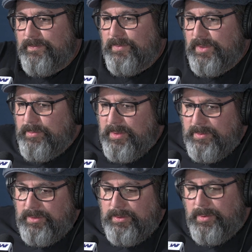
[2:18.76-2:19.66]
you've
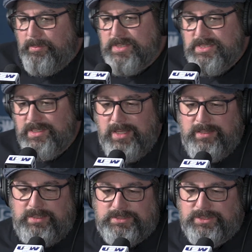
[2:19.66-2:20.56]
been busy
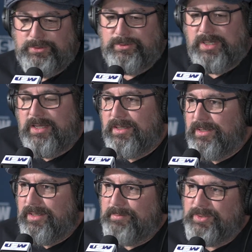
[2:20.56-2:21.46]
lately, so
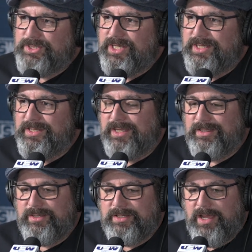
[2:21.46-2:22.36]
I appreciate you
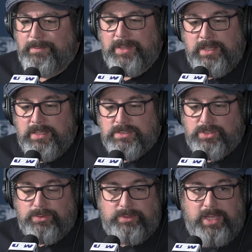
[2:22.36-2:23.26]
taking the time.
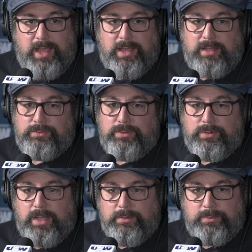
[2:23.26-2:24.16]
So yeah, I don't know.
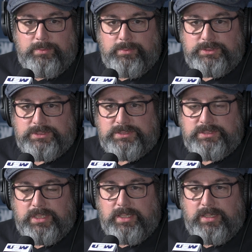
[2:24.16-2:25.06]
I
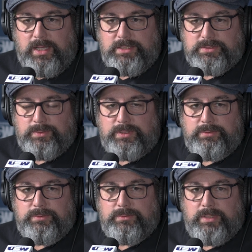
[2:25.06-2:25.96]
just want
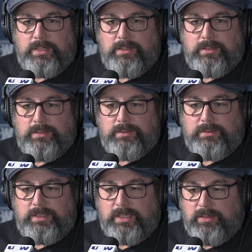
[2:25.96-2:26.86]

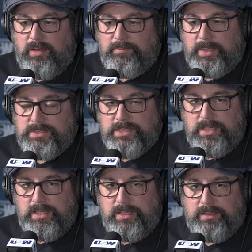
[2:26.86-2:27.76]
to kick off by
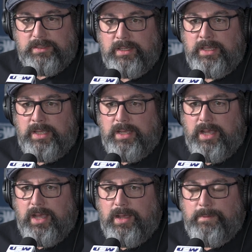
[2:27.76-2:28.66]
saying,
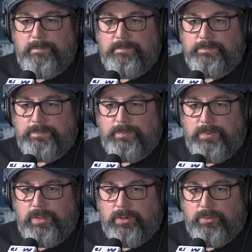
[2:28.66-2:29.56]

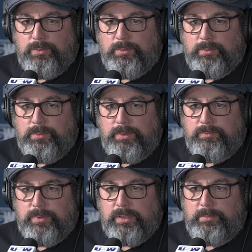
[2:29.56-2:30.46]

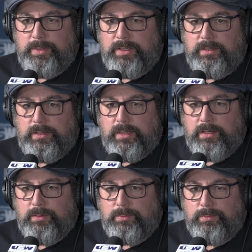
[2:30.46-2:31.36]
we've really
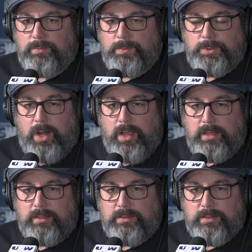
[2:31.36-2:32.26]
been
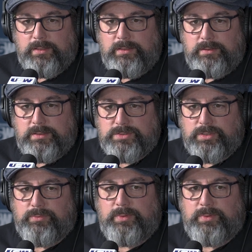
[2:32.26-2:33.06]
trying in District